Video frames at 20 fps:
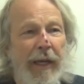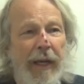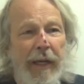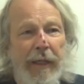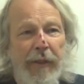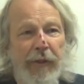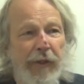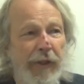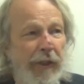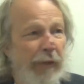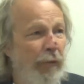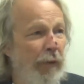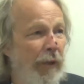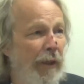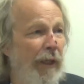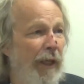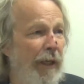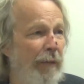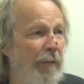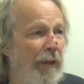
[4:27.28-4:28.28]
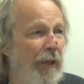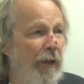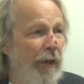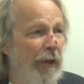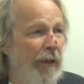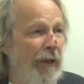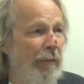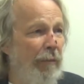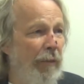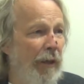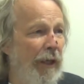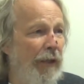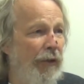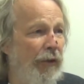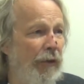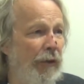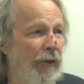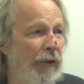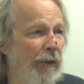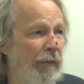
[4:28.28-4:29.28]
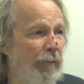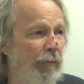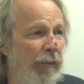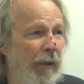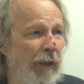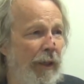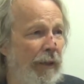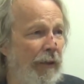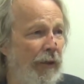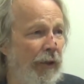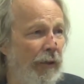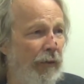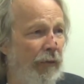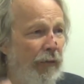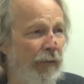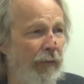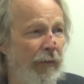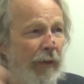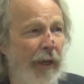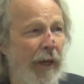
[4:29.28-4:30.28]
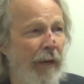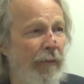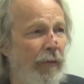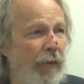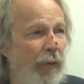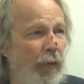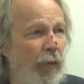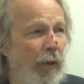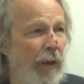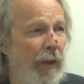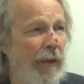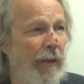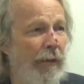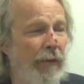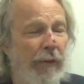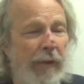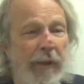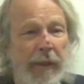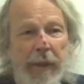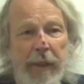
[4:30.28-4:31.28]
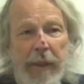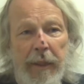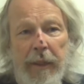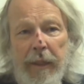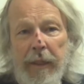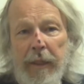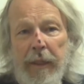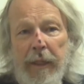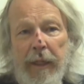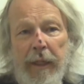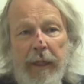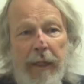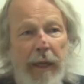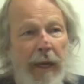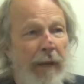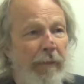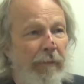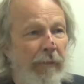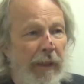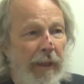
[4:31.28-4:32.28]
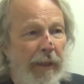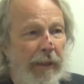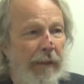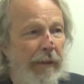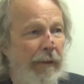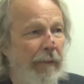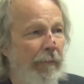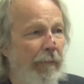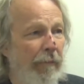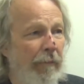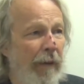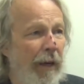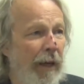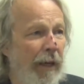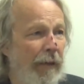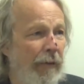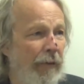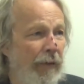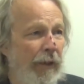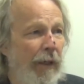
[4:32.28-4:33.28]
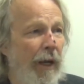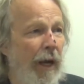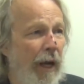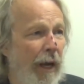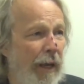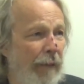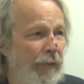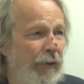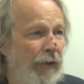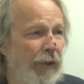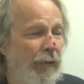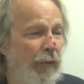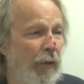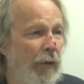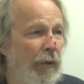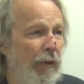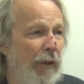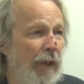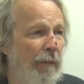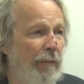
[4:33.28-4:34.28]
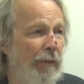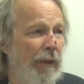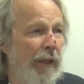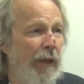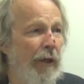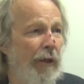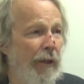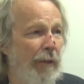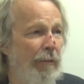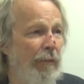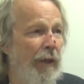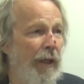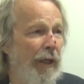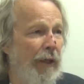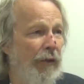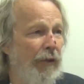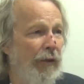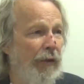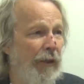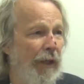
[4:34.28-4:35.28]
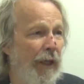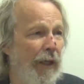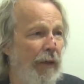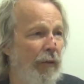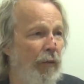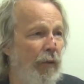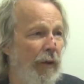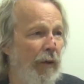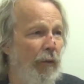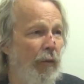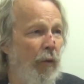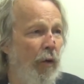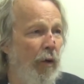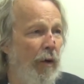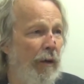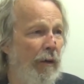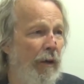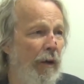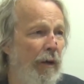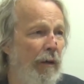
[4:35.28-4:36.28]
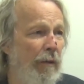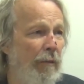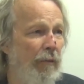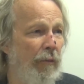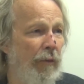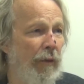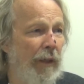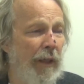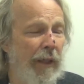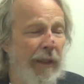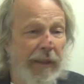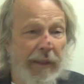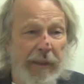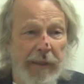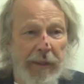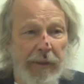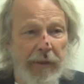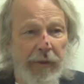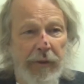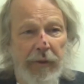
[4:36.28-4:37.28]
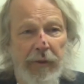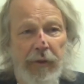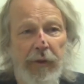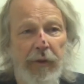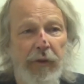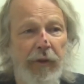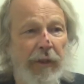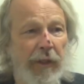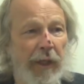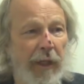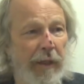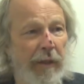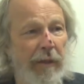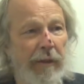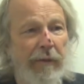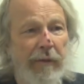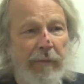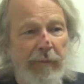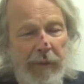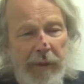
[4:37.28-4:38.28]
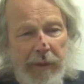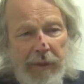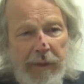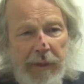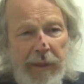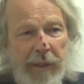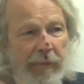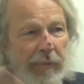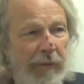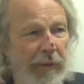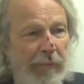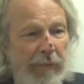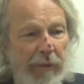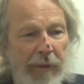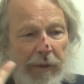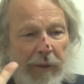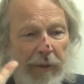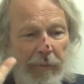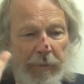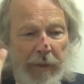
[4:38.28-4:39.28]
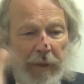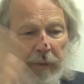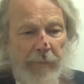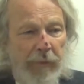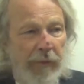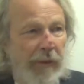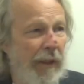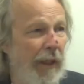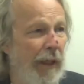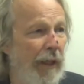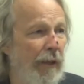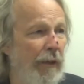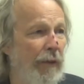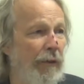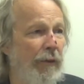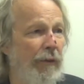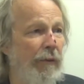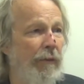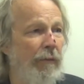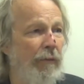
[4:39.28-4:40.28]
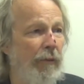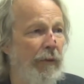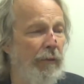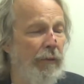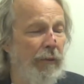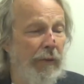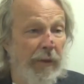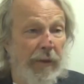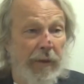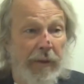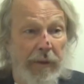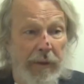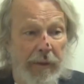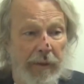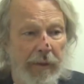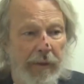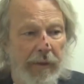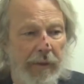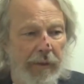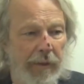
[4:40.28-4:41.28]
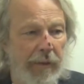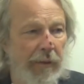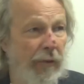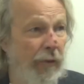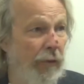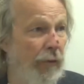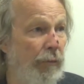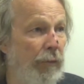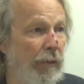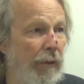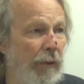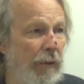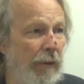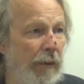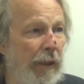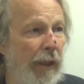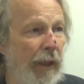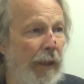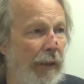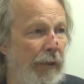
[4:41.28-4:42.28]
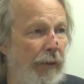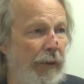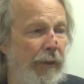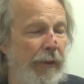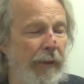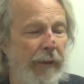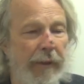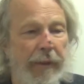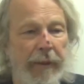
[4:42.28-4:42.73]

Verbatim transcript: and she wouldn't let me on the bus because blood just everywhere. And I'm like madder than hops. She won't let me on the bus because I don't want to walk home like this. And so she got off the bus, gave me a bunch of paper towels, which was super nice.